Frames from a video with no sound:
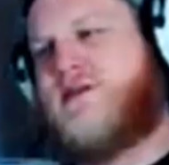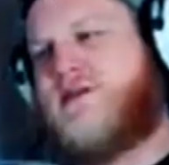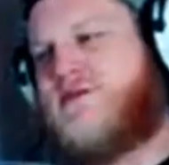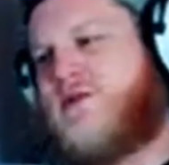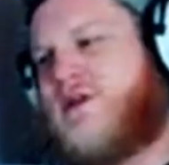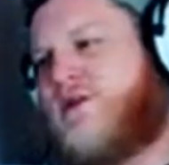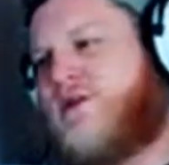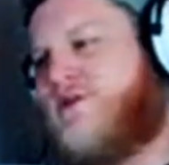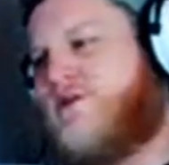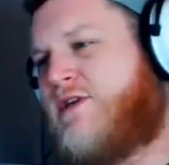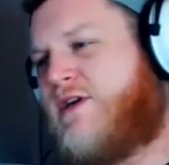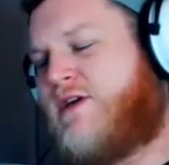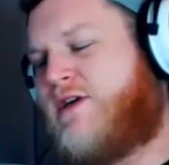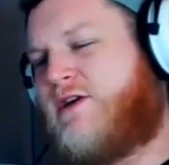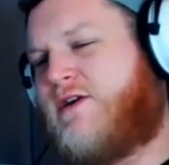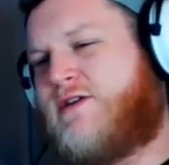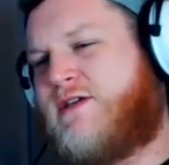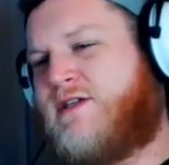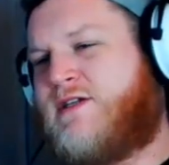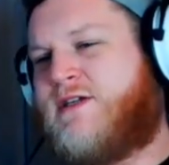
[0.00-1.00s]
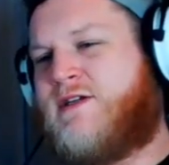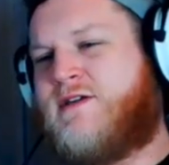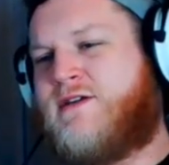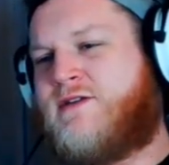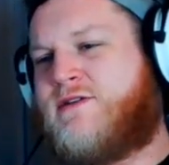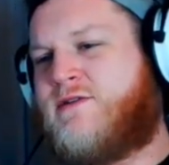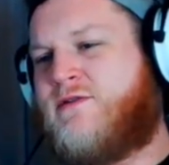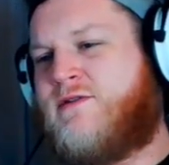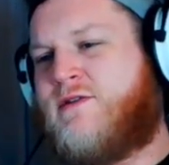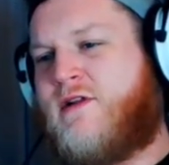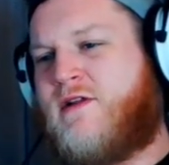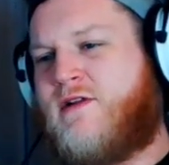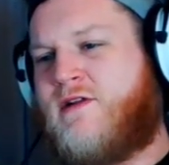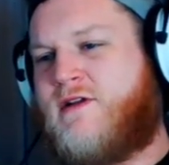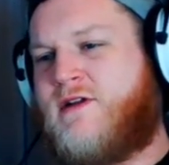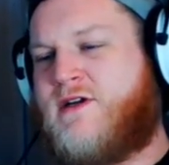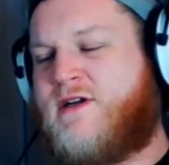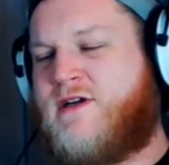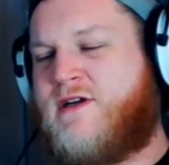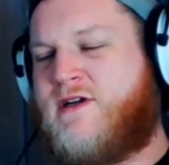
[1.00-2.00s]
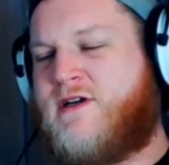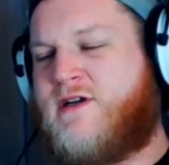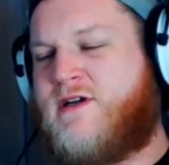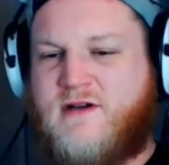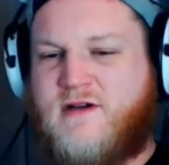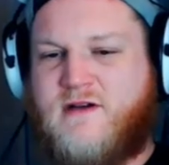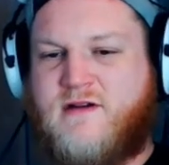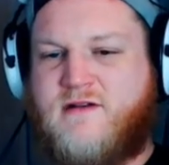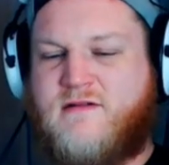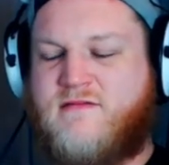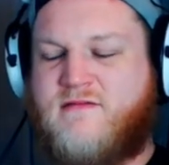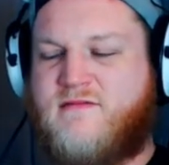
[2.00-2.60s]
we lose it because it's in a school holiday. So